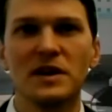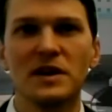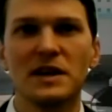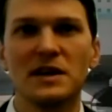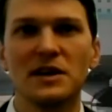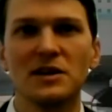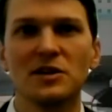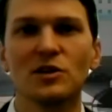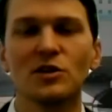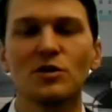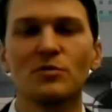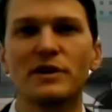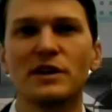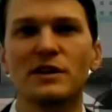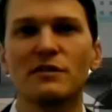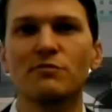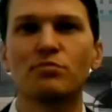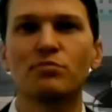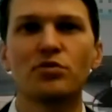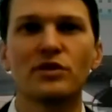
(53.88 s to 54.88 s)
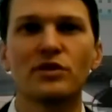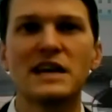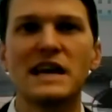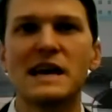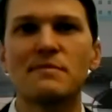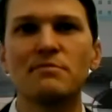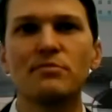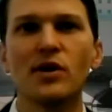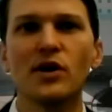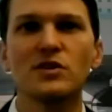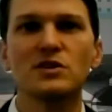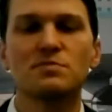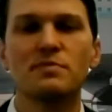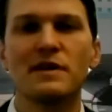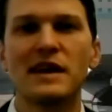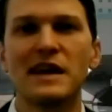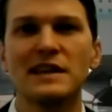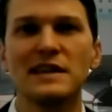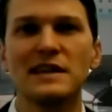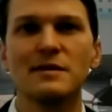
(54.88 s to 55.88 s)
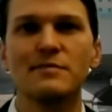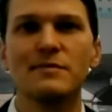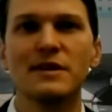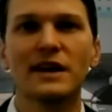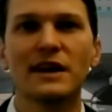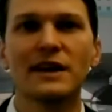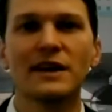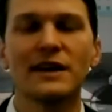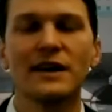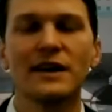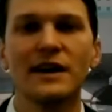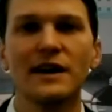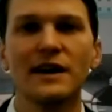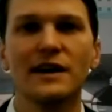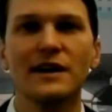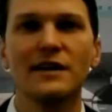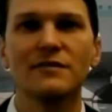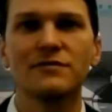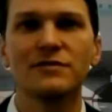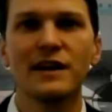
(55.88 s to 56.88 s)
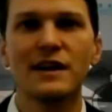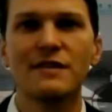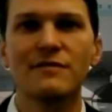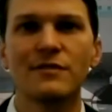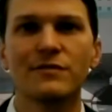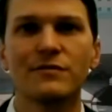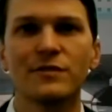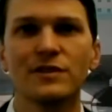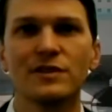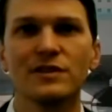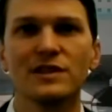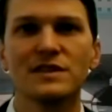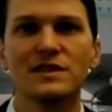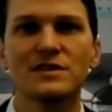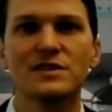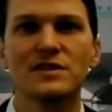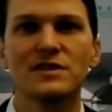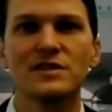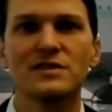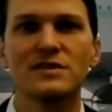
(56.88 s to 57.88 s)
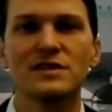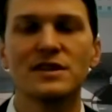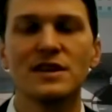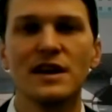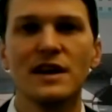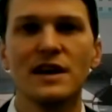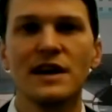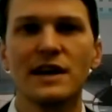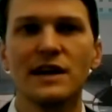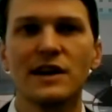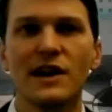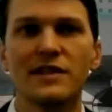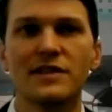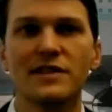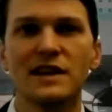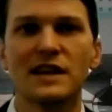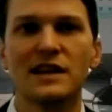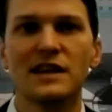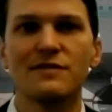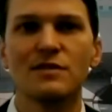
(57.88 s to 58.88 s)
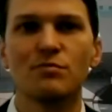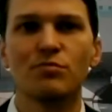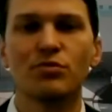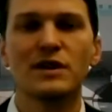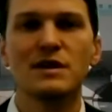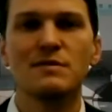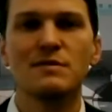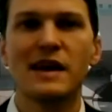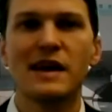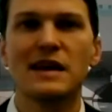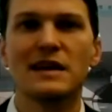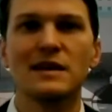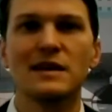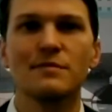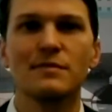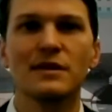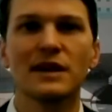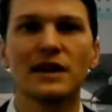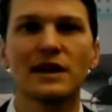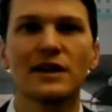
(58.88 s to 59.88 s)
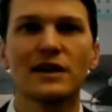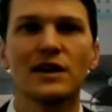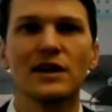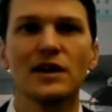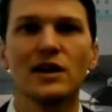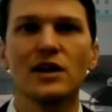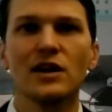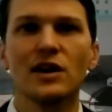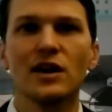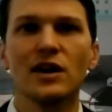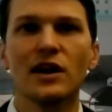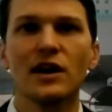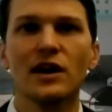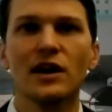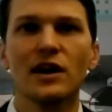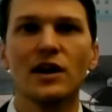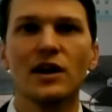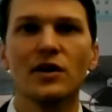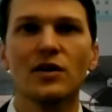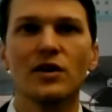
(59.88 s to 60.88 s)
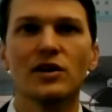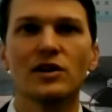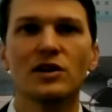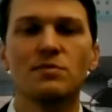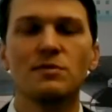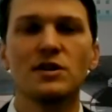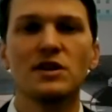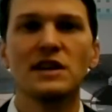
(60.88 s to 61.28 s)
a little bit of pre and post pandemic flavor for the listeners. I think even pre-pandemic, community